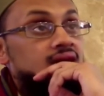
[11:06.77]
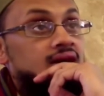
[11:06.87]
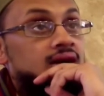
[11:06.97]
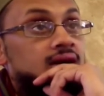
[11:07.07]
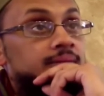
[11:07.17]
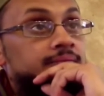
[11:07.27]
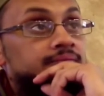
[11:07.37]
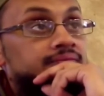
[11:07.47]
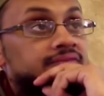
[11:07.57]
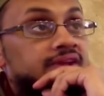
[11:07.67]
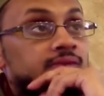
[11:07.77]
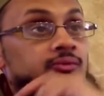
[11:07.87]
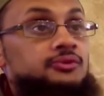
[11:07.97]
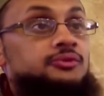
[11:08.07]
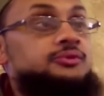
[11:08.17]

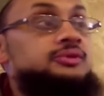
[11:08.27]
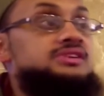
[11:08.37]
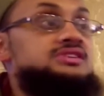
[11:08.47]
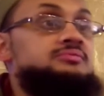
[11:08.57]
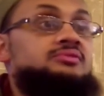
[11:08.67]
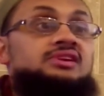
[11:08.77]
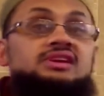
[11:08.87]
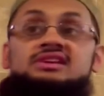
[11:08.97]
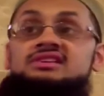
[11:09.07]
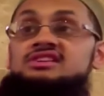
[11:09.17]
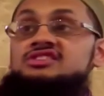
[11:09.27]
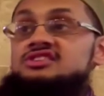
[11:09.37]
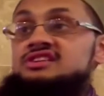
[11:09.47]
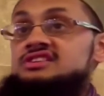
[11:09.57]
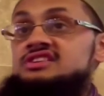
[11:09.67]
wudu is a
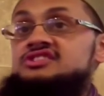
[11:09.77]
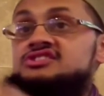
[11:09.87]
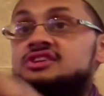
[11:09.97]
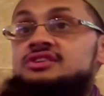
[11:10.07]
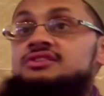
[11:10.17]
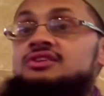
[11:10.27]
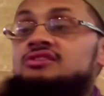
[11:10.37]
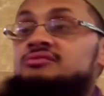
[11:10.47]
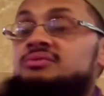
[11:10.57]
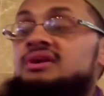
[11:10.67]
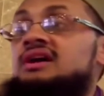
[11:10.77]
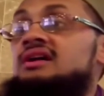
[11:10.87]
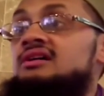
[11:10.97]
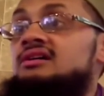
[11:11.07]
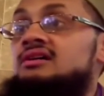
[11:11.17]
precondition, is a shart of
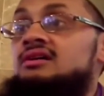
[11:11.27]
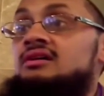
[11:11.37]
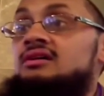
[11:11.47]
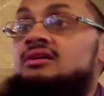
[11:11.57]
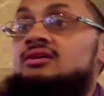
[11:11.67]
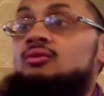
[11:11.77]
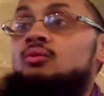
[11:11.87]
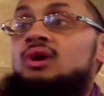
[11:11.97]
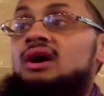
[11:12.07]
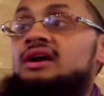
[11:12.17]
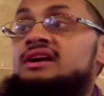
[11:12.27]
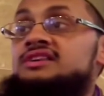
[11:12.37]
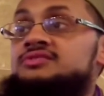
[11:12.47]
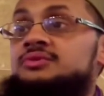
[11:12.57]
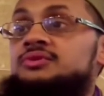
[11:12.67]
prayer. Why
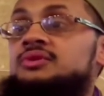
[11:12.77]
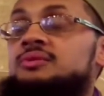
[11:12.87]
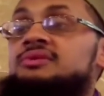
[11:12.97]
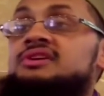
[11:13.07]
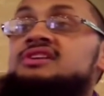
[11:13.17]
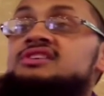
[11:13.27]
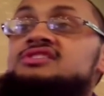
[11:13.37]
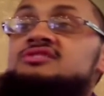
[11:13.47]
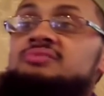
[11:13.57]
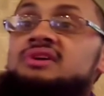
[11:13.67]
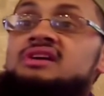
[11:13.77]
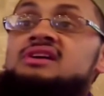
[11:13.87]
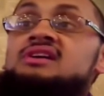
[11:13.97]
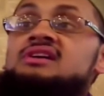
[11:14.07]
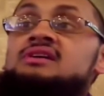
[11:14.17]
is wudu a precondition of prayer?
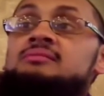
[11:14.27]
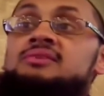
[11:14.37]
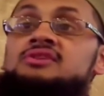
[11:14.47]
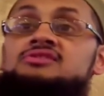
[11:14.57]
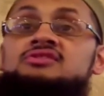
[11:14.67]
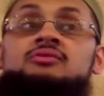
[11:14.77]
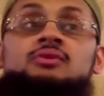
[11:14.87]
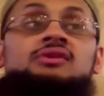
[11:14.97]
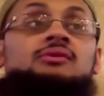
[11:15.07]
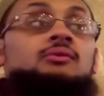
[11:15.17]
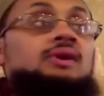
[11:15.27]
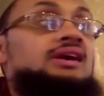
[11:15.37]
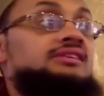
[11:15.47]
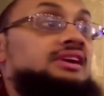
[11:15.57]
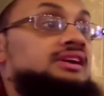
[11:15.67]
Because of wad'u
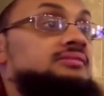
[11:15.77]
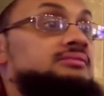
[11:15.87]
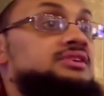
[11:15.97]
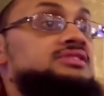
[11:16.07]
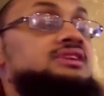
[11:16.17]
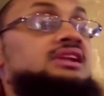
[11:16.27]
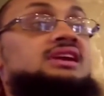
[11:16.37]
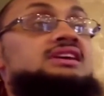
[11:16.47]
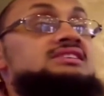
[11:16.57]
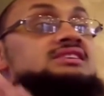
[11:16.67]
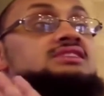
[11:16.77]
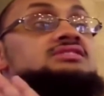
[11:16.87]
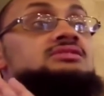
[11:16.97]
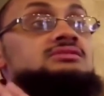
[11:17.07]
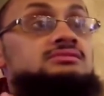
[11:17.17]
wadi'in, because Allah has said
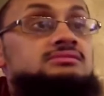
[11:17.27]
so.